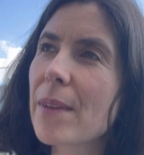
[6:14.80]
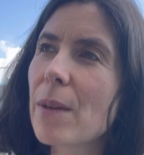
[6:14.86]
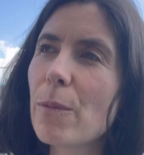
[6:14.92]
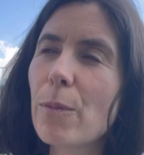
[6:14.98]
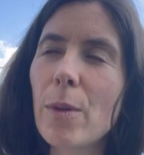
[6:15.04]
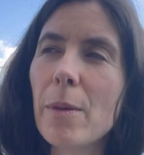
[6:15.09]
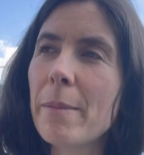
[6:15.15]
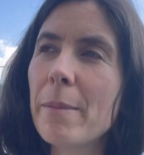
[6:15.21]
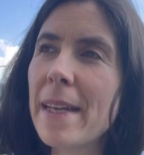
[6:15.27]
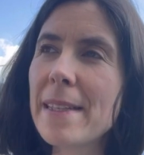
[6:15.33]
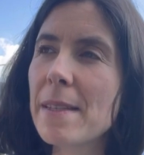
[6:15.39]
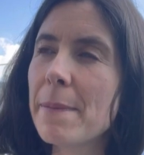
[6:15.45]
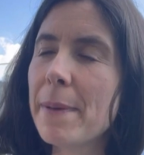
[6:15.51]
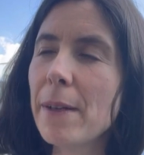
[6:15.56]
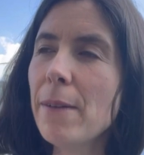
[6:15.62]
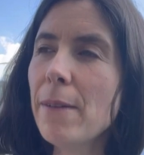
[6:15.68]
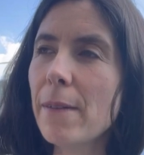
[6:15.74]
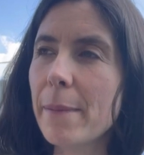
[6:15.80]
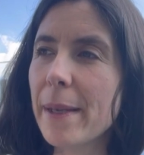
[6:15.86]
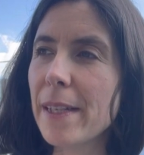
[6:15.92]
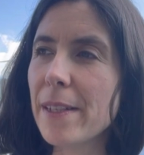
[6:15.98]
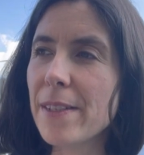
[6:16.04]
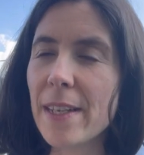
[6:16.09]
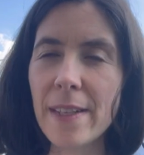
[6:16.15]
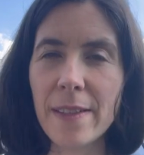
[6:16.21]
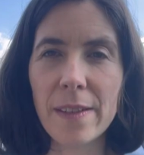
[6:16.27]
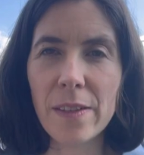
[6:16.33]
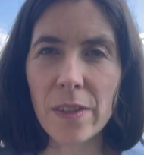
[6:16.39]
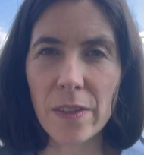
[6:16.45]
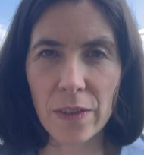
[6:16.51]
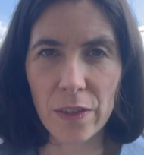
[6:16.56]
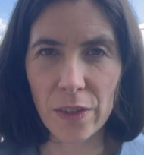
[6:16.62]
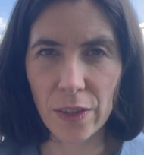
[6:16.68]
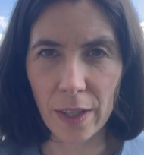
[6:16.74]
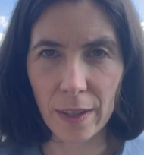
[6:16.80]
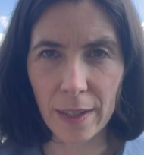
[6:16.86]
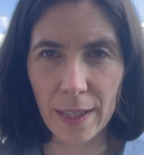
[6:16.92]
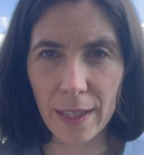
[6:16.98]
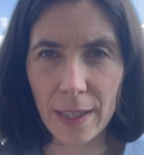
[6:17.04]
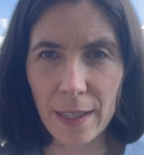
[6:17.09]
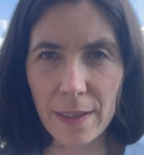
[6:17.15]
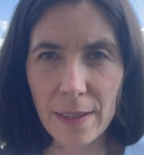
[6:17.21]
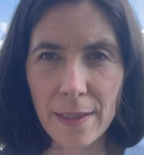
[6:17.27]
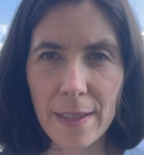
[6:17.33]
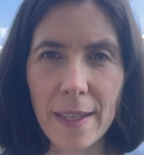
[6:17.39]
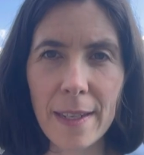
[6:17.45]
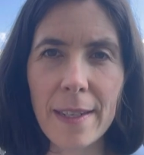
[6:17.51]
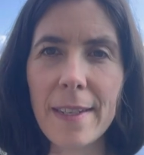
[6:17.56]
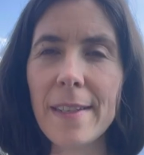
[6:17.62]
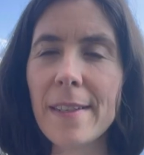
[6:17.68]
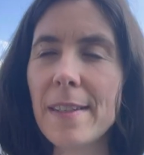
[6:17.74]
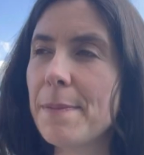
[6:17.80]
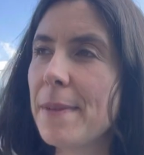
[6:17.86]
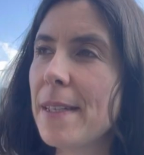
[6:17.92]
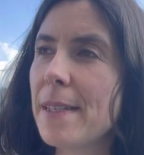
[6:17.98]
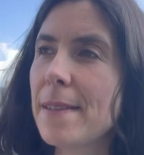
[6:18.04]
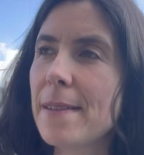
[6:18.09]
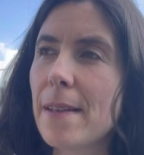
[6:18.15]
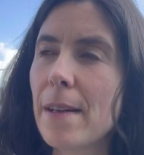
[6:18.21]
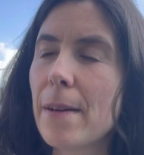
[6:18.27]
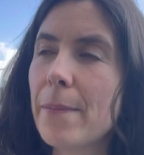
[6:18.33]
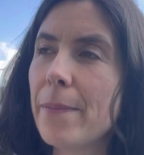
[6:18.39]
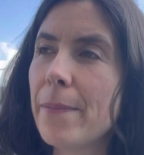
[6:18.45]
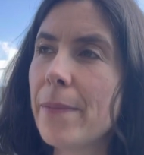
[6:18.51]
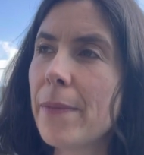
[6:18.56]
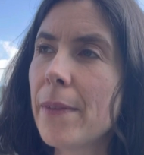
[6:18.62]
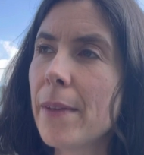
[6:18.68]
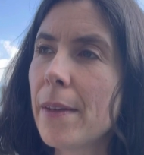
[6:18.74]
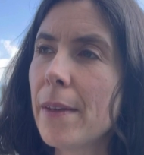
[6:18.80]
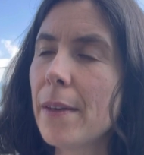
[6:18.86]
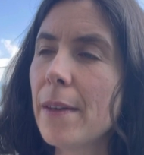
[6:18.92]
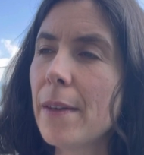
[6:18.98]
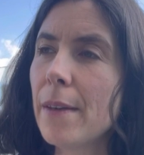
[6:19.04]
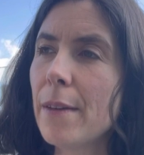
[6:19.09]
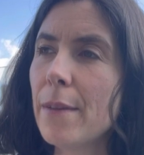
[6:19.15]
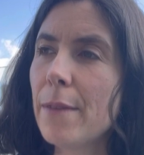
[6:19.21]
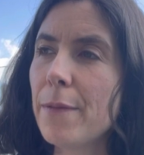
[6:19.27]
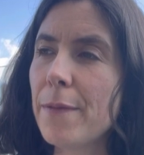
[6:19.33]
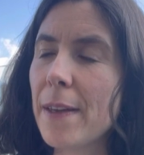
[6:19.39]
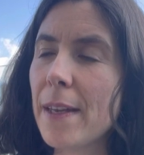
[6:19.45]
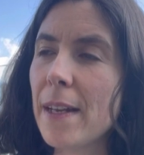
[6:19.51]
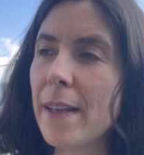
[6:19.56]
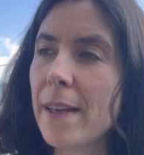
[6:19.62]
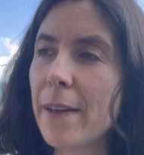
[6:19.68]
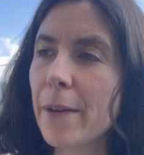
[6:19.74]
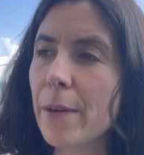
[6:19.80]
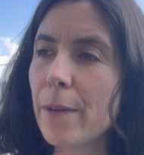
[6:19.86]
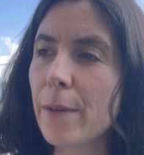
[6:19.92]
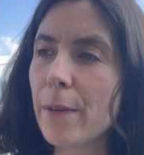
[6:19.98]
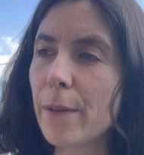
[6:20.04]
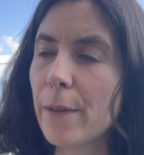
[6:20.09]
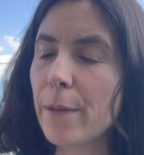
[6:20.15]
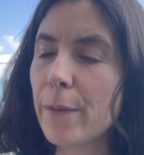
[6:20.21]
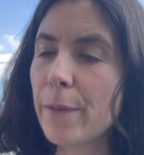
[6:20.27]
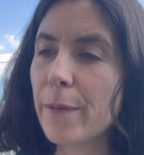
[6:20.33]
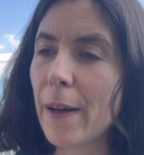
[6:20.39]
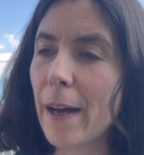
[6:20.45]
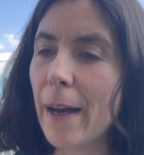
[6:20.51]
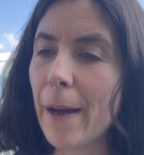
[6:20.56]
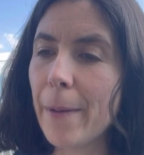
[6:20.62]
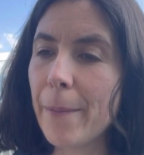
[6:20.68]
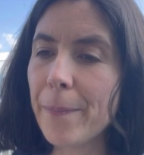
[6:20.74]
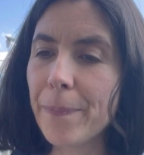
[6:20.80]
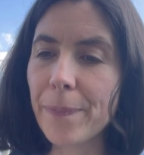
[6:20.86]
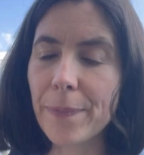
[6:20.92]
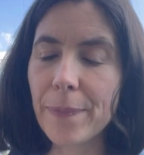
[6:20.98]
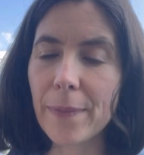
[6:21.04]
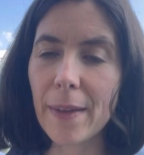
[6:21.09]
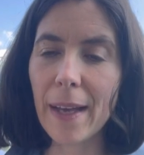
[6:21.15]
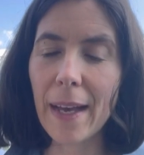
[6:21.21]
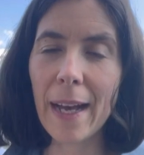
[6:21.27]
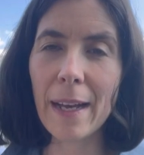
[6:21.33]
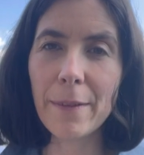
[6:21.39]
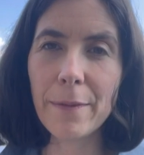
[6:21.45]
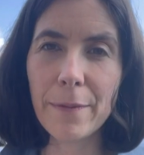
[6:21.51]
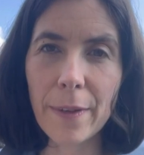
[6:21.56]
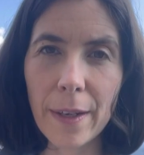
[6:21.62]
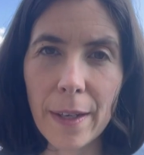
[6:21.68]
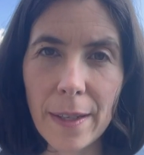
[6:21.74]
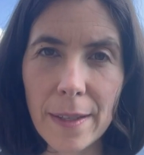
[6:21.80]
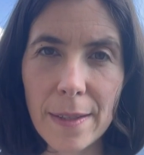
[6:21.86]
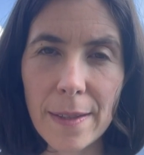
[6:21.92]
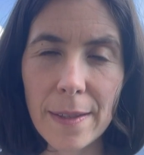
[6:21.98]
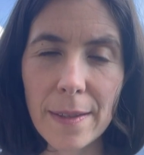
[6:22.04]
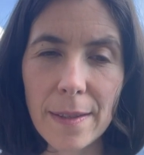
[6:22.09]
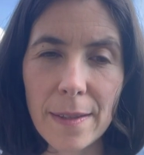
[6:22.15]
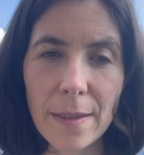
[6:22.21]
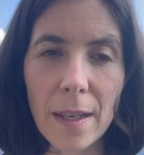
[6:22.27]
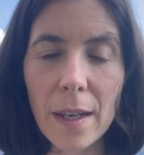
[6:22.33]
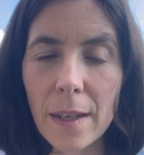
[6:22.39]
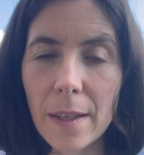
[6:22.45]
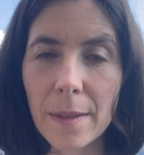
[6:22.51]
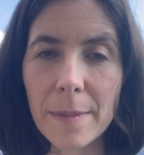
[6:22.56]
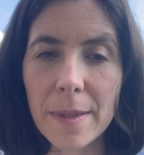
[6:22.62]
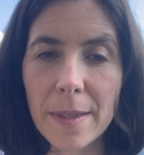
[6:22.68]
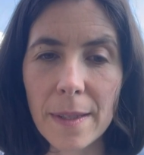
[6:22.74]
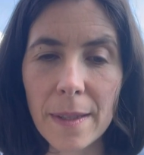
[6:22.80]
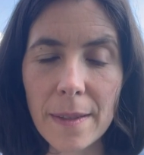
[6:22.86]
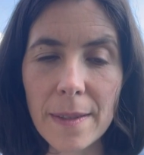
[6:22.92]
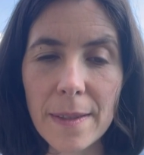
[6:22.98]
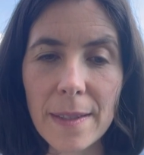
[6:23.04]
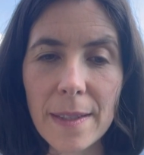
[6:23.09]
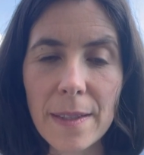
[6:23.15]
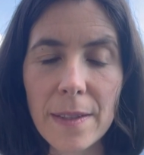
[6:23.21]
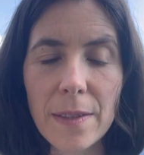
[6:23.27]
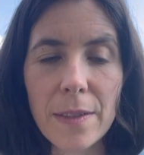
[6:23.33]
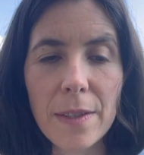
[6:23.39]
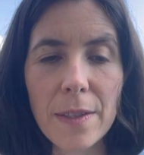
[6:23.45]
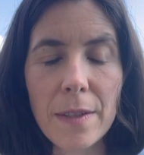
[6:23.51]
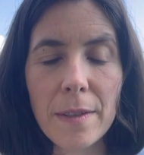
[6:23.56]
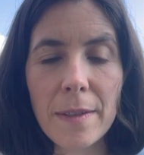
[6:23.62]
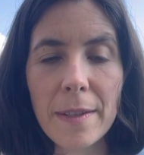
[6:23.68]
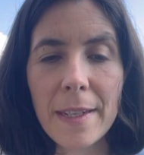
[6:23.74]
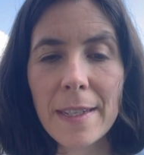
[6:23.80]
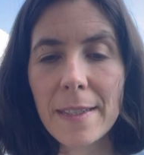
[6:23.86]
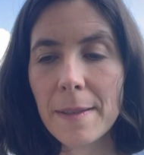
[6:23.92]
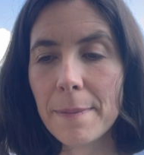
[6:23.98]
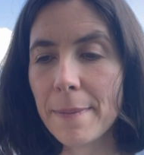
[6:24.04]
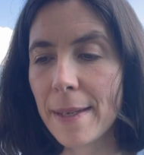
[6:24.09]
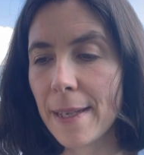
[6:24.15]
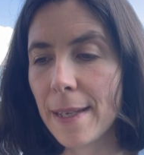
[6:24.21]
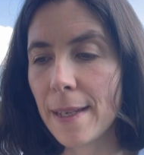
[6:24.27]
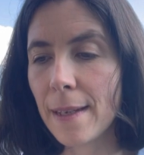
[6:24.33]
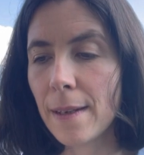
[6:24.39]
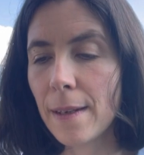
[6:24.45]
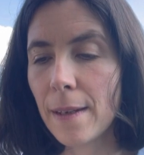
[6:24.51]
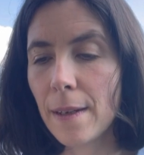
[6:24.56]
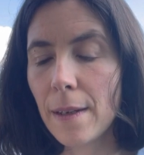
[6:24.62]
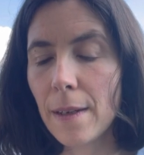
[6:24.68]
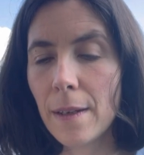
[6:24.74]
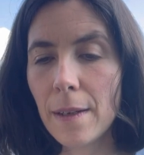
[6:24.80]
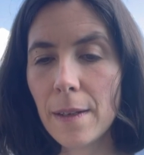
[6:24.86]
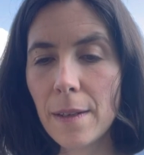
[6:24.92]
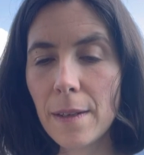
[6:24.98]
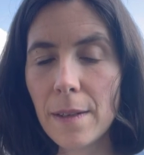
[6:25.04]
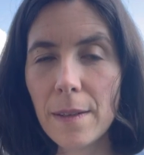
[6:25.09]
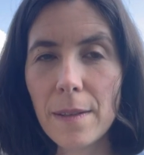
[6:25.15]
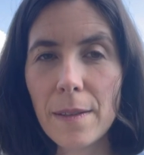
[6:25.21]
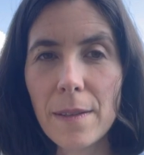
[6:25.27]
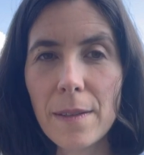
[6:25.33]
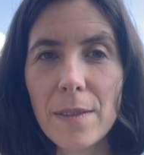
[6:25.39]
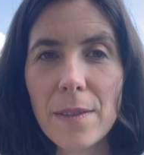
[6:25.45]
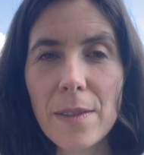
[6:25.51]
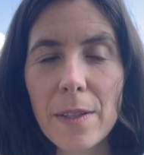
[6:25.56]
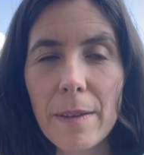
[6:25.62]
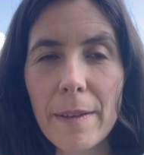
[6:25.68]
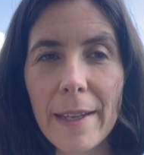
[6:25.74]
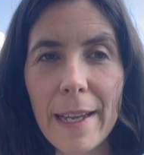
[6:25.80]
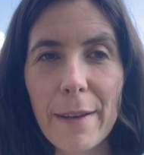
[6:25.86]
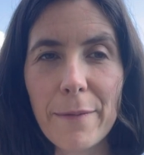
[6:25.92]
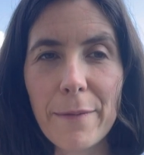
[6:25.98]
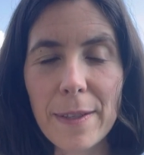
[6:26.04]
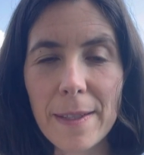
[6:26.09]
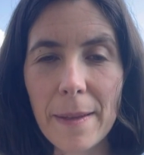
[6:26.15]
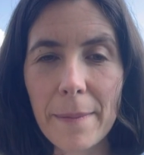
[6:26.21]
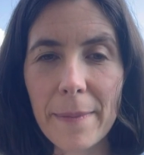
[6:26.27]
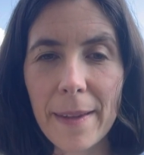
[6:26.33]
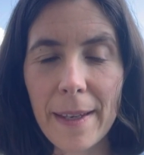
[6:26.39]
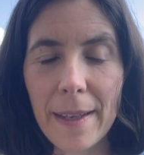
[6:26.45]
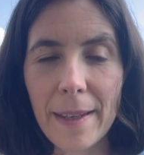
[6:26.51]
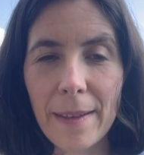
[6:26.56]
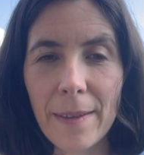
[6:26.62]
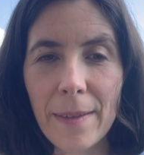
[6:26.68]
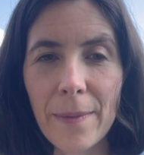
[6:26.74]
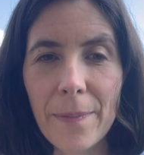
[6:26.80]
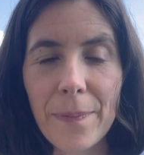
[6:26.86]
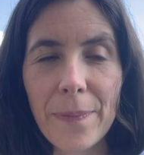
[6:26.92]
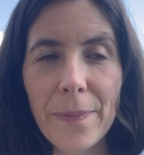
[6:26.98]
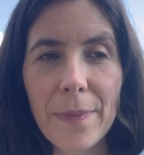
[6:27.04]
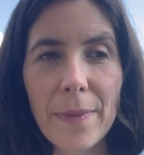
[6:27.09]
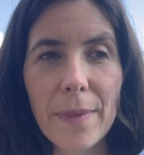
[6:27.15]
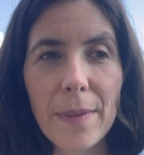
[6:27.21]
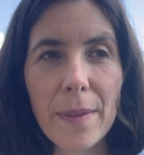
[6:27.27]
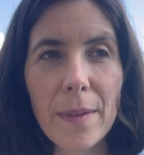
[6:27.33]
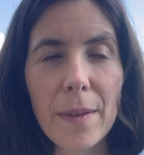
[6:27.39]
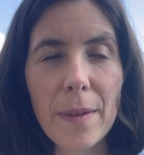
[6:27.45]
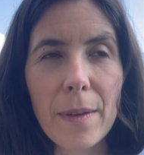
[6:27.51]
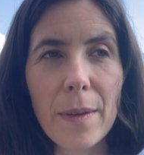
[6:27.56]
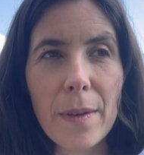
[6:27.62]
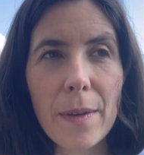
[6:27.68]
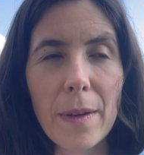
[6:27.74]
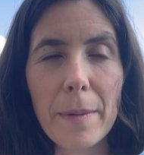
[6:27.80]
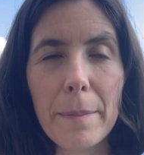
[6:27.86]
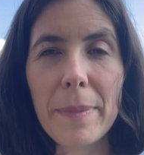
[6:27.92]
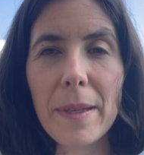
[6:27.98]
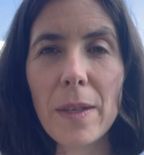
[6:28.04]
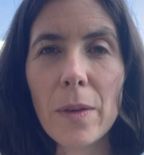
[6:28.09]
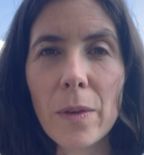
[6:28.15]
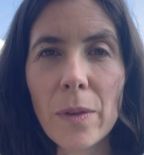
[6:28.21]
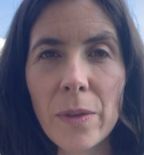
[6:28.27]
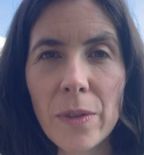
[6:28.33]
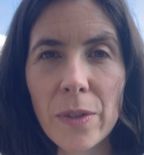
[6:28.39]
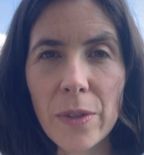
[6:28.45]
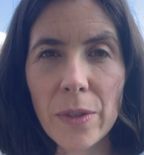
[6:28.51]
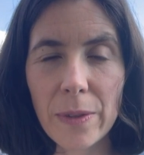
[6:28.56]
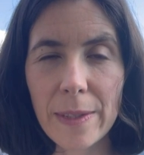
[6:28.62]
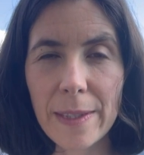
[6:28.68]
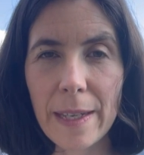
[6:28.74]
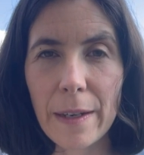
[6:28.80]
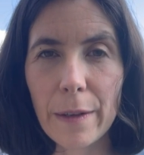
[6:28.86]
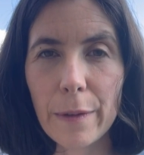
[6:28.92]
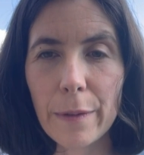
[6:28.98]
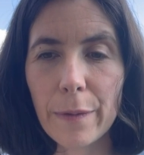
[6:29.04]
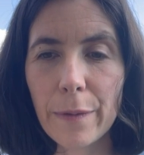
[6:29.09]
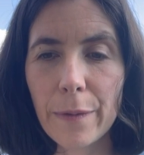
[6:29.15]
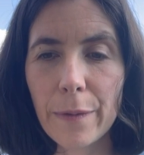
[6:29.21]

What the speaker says: What makes a pilgrimage? Is it just a journey? Does there need to be some feeling of adverse circumstances? Do you need to be doing it for something kind of beyond yourself?